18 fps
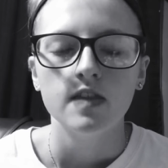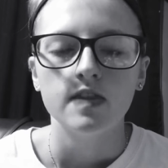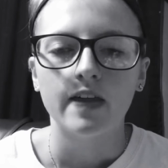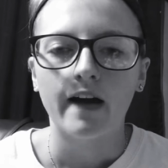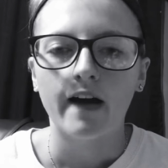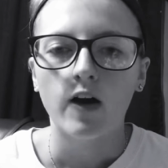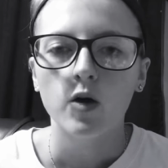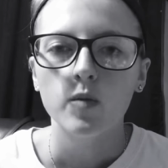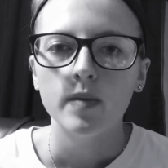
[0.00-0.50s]

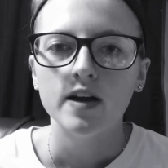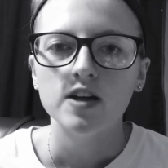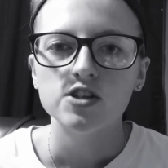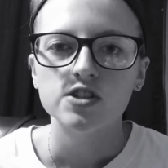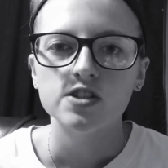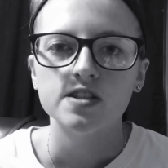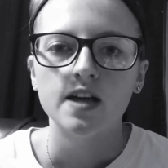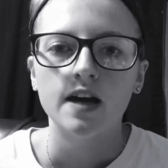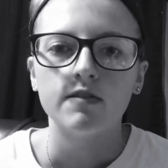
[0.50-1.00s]
that our
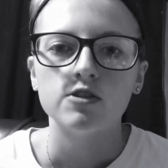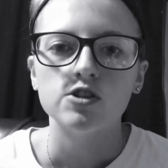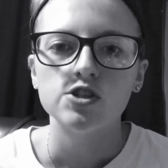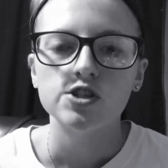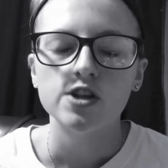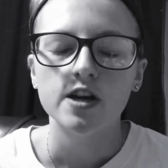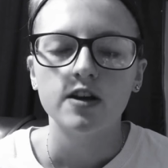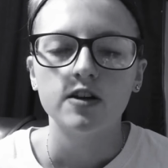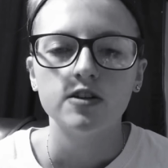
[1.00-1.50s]
patients have a
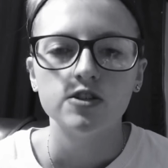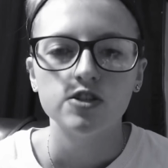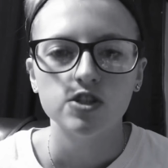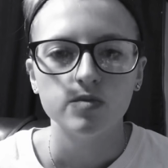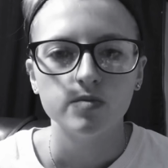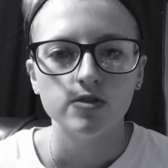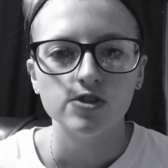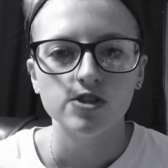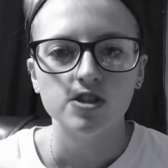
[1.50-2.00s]
shared
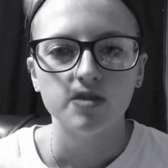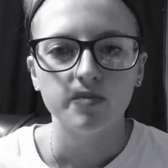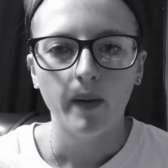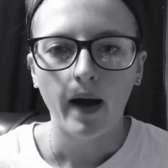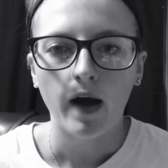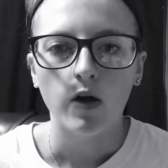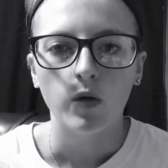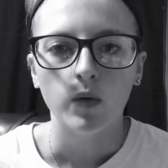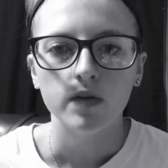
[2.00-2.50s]
distribution of
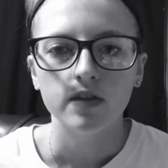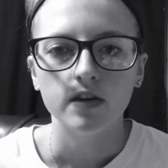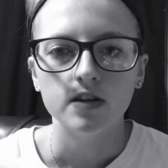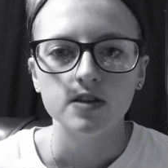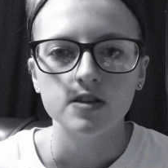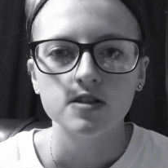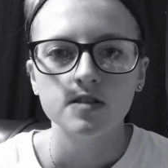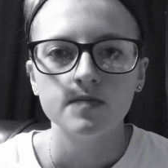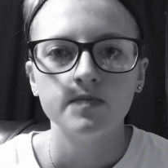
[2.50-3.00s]
power with
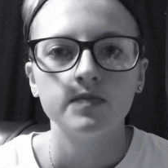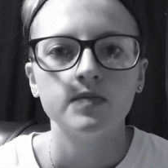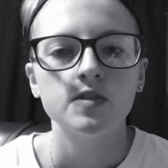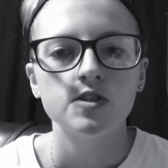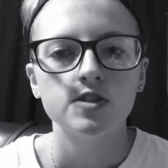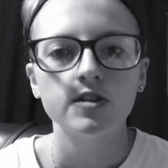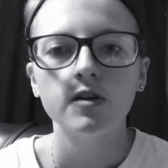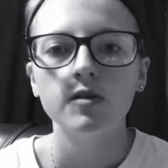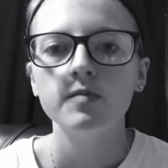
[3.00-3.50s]
us.
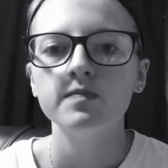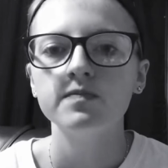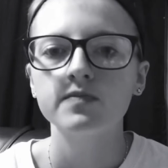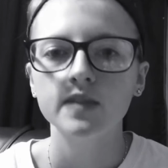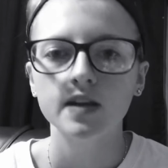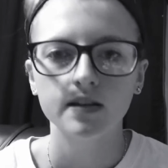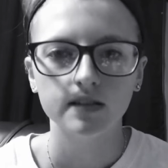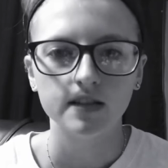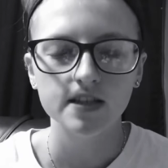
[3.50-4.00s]
So
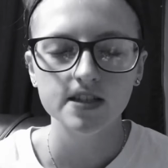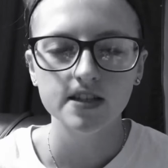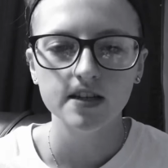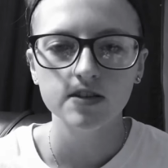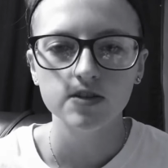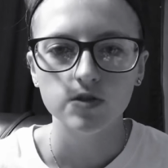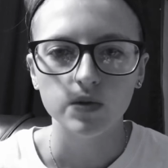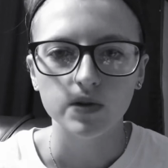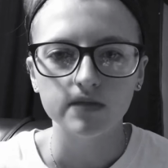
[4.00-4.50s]
let's
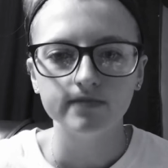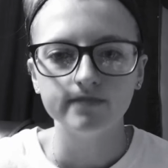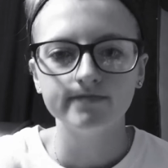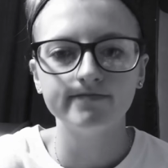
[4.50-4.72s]
get to it.